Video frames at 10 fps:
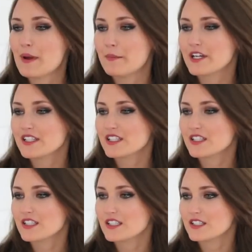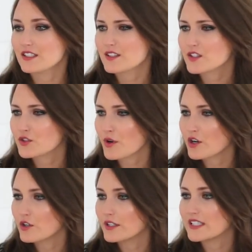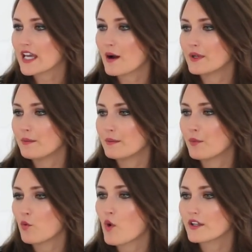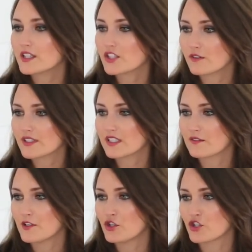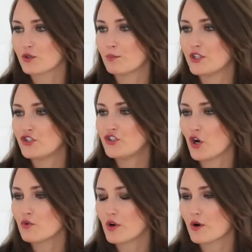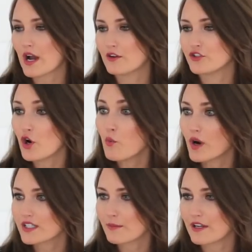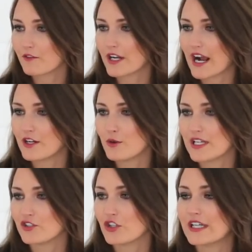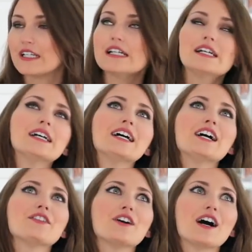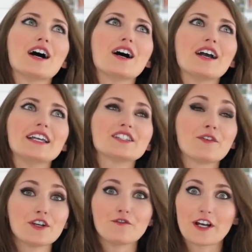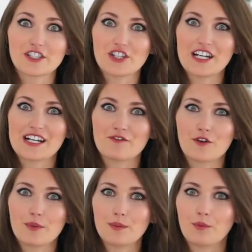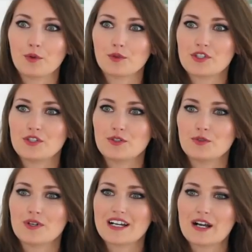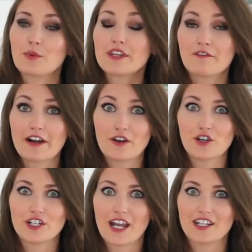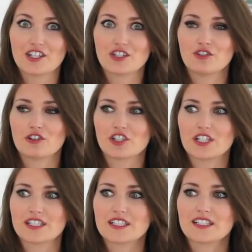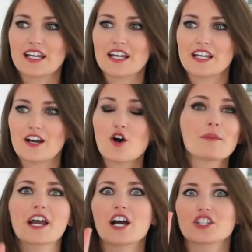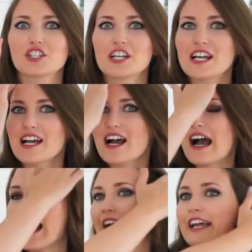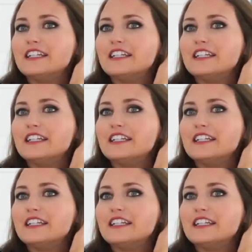my biggest struggle is how many people want the services of nutrition but don't want to pay for it. How do you handle it? It's very frustrating for people to, when they find out you're a dietitian nutritionist, say, oh my gosh, I